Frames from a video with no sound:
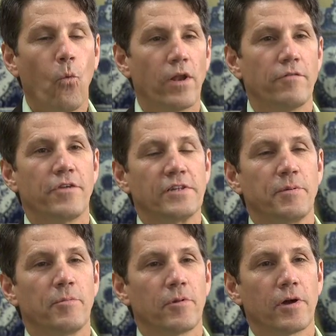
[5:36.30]
One of the things
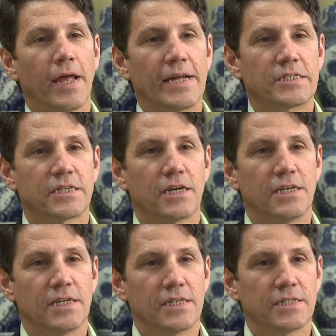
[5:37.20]
people are going to ask
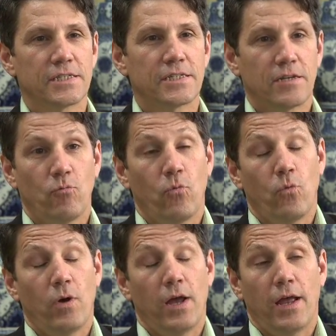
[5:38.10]
is,
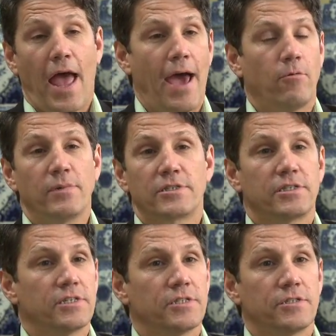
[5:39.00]
how much
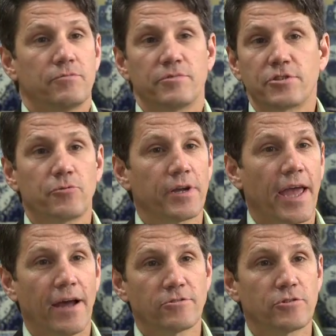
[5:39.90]
does restoring
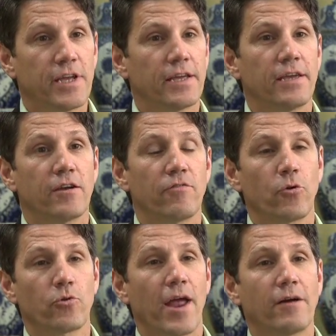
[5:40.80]
a house or taking care of an
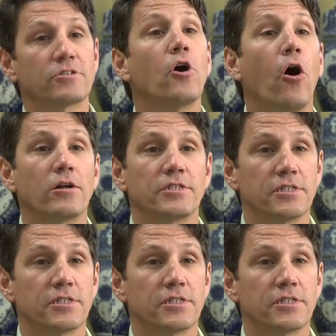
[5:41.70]
older house cost?